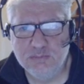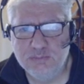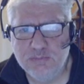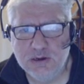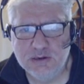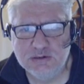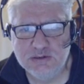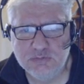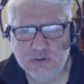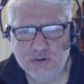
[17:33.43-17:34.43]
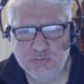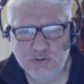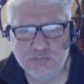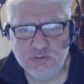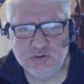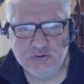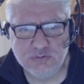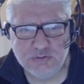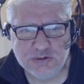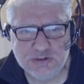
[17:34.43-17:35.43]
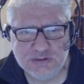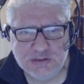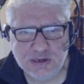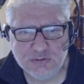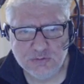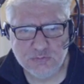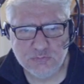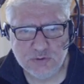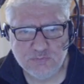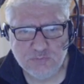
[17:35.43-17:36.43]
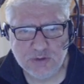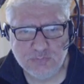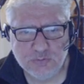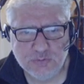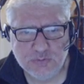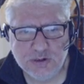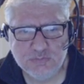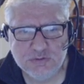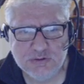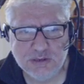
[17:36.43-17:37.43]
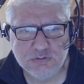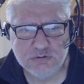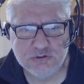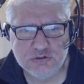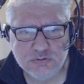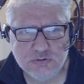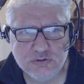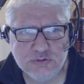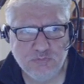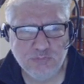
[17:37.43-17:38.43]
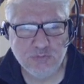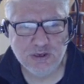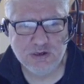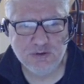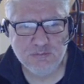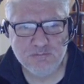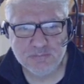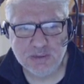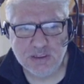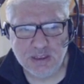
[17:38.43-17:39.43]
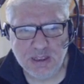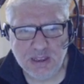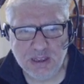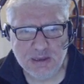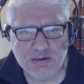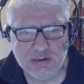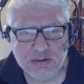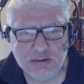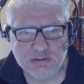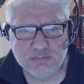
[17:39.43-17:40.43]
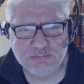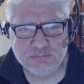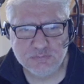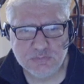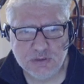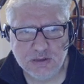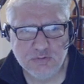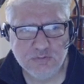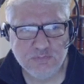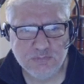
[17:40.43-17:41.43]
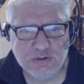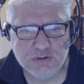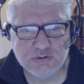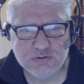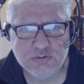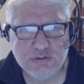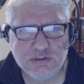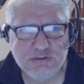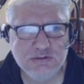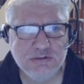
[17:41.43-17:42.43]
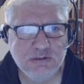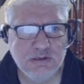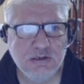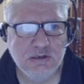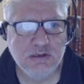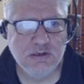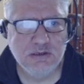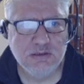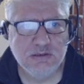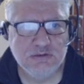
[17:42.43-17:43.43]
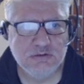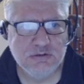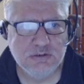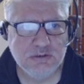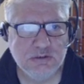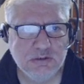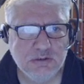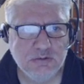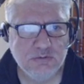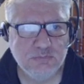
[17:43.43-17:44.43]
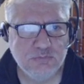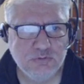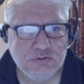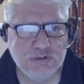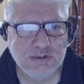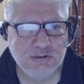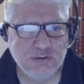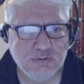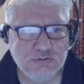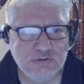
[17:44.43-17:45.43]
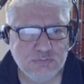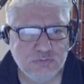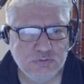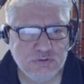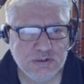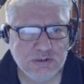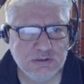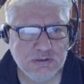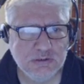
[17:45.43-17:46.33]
But what I really want to do is download one of my programs, download the source from GitHub, and go from there. So let's go to project, close this project.